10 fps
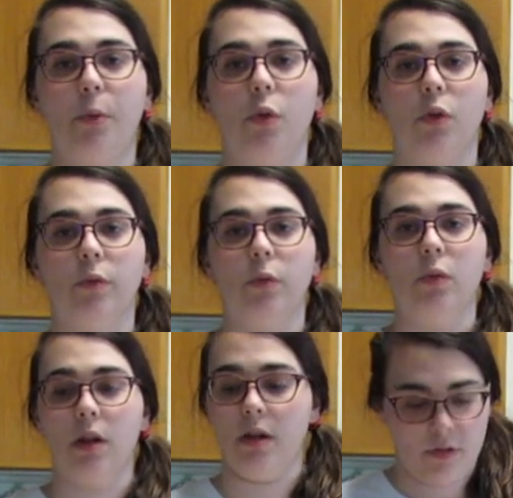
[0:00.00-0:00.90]
or a
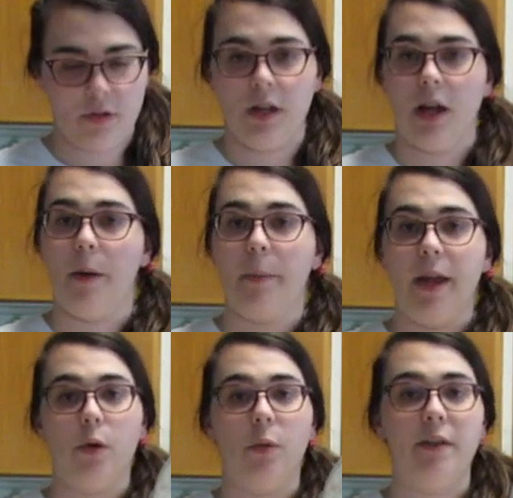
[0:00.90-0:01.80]
ruler, a
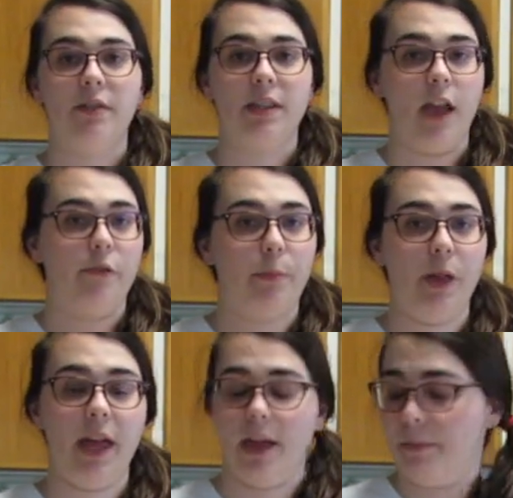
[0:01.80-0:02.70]
microwave safe
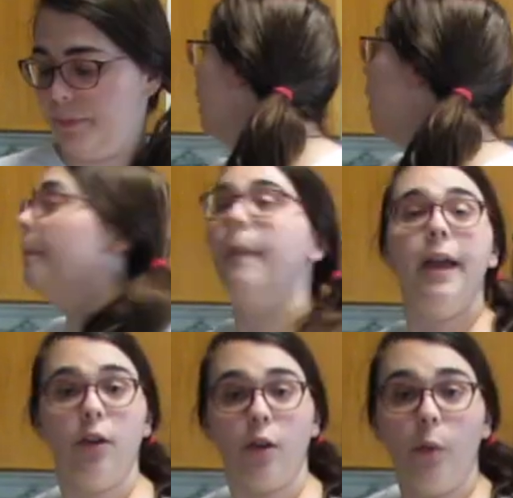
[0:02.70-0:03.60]
plate, a
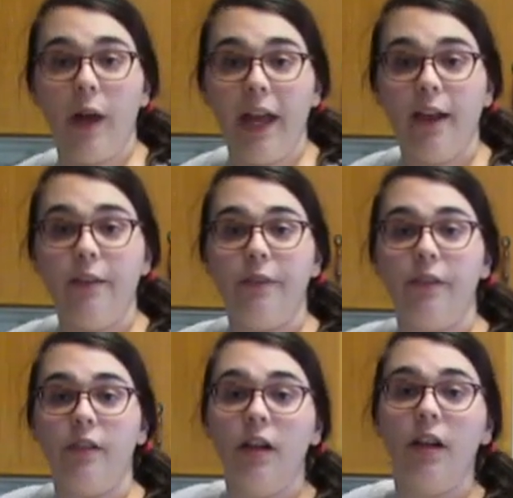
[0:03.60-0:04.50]
microwave
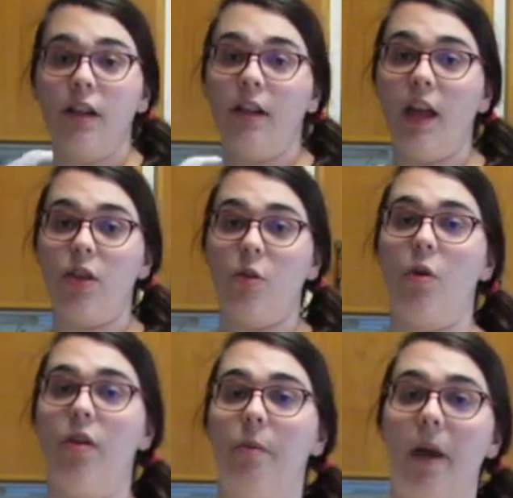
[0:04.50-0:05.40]
like the
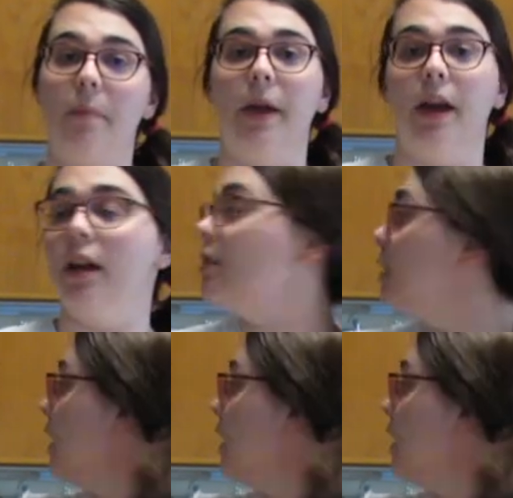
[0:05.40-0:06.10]
one in my parents'